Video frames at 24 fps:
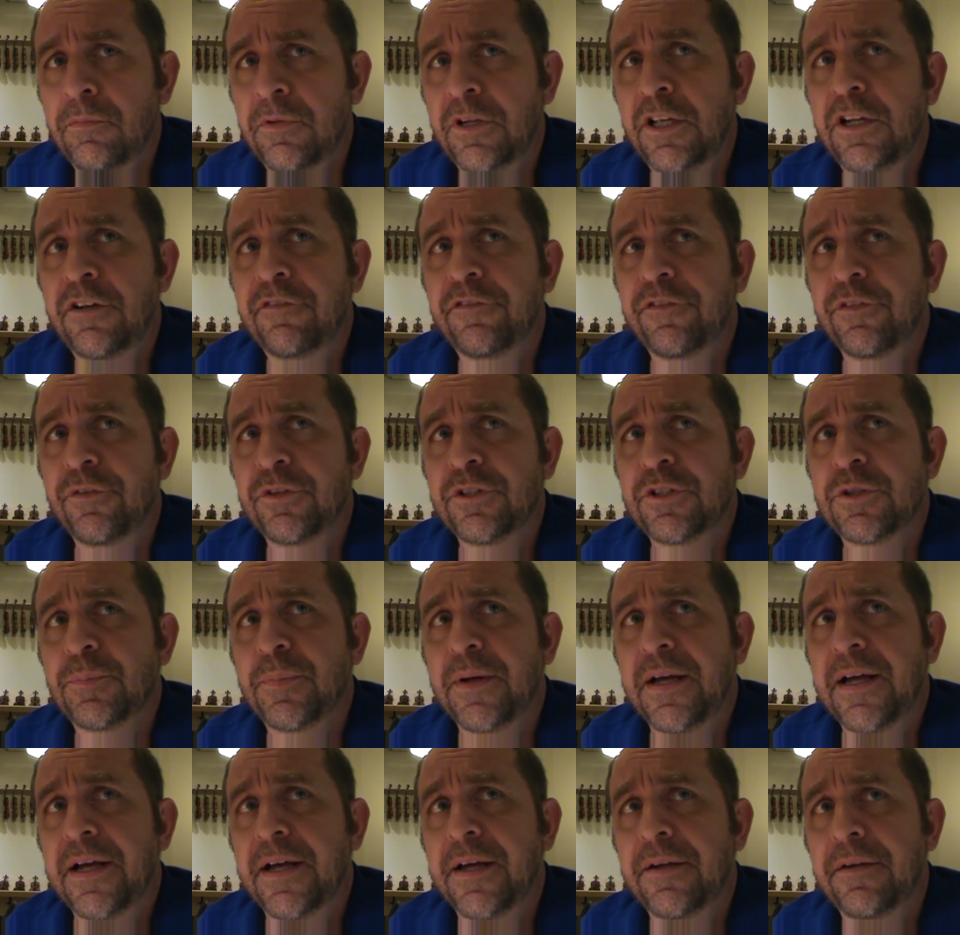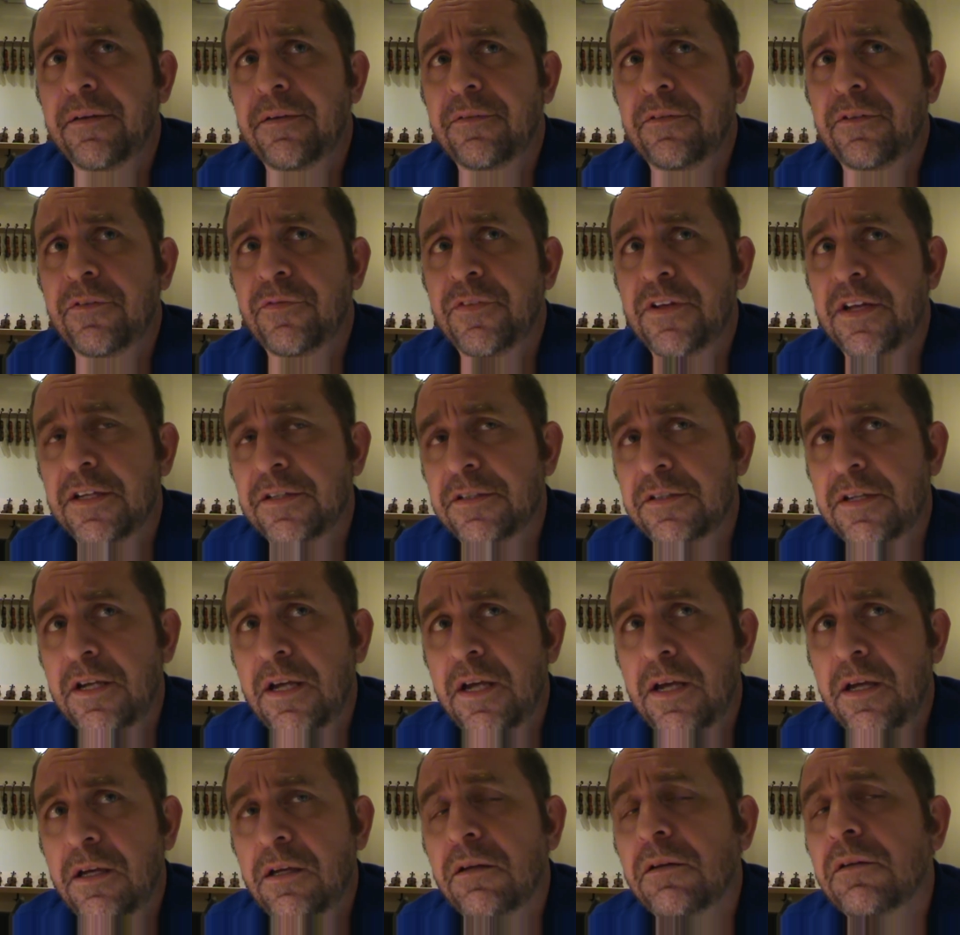influenced by the
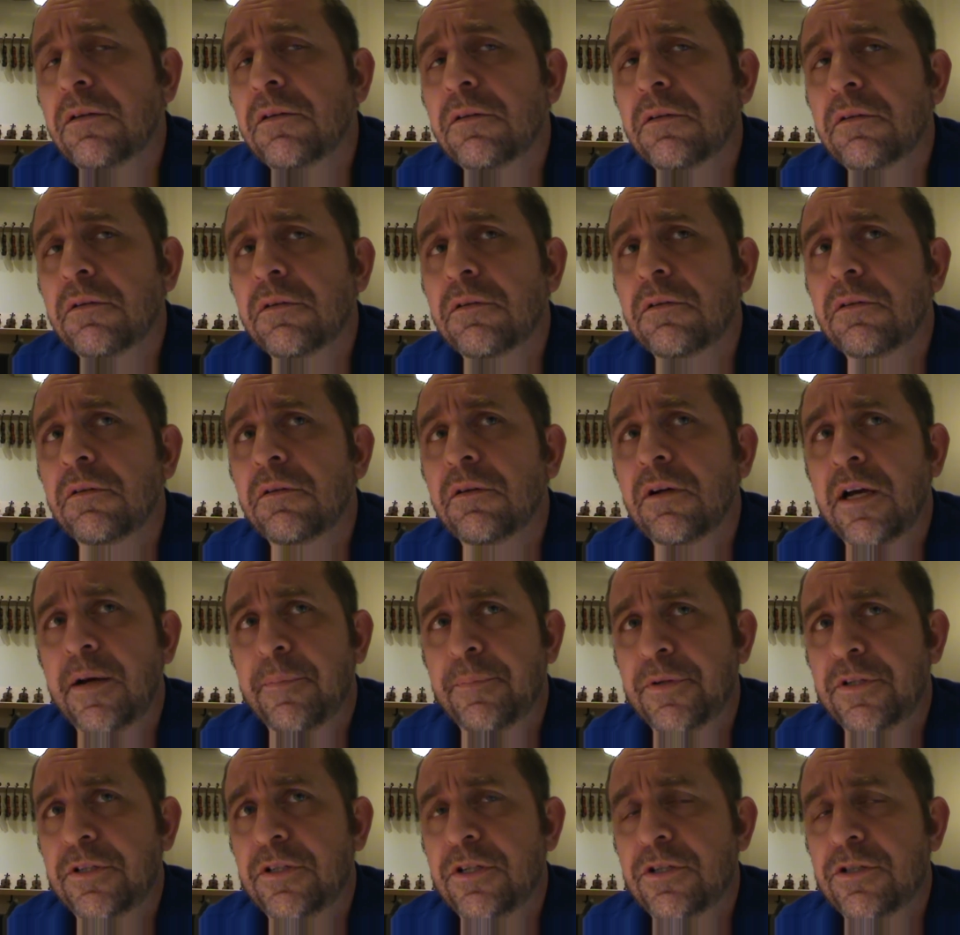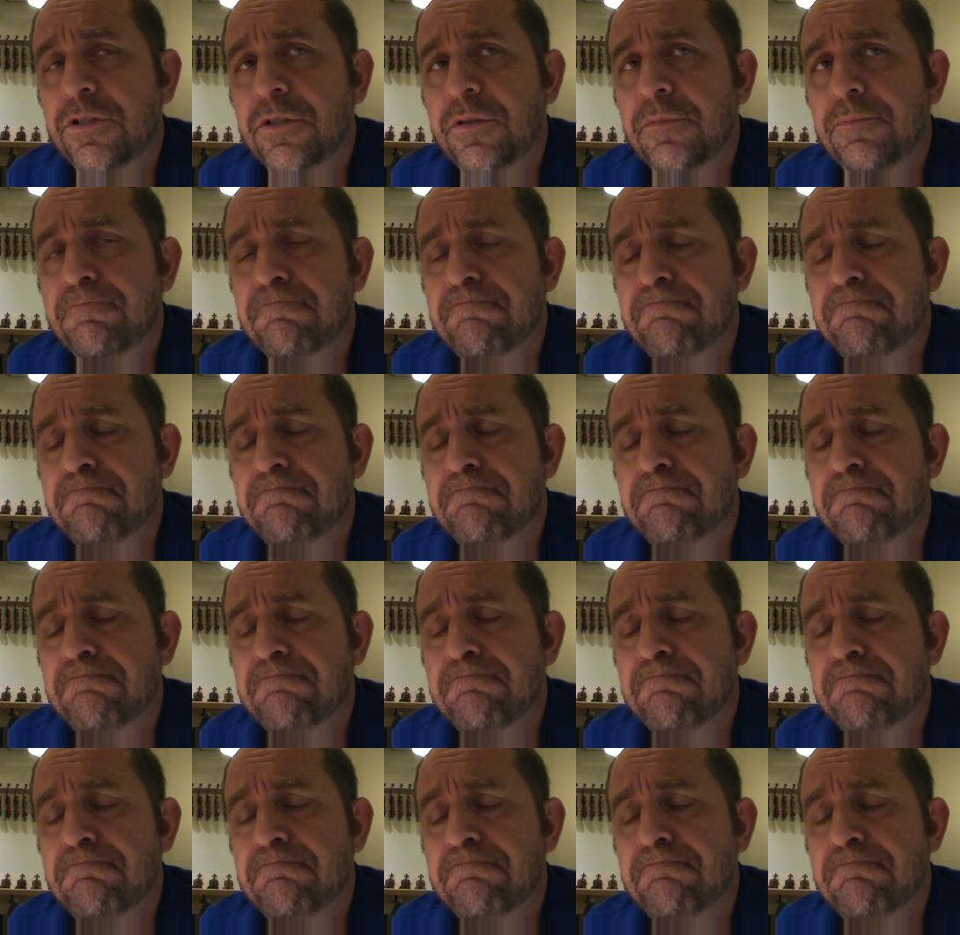VSA competition.